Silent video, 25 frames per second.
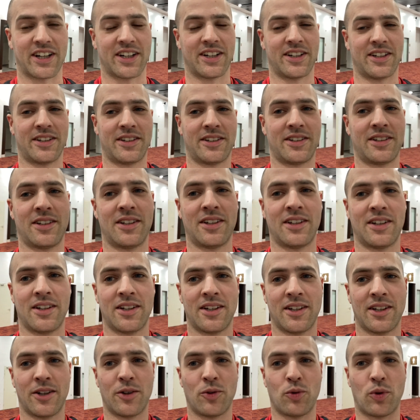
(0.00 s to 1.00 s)

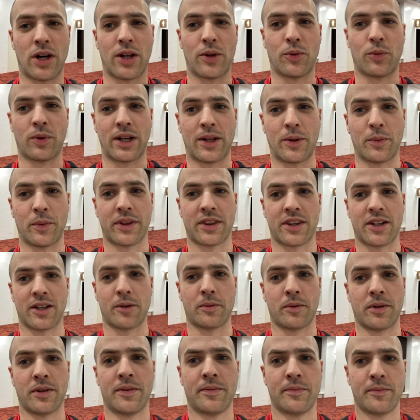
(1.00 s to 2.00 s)
1 win with
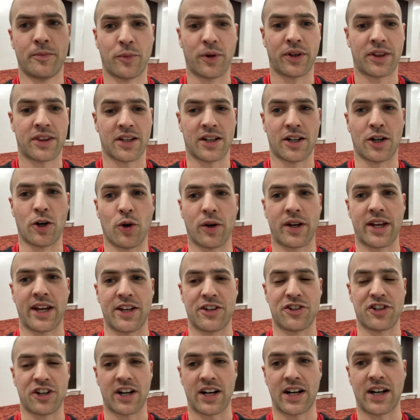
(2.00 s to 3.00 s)
a okay
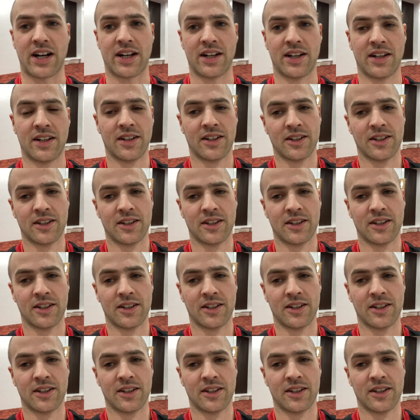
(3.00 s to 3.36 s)
draw,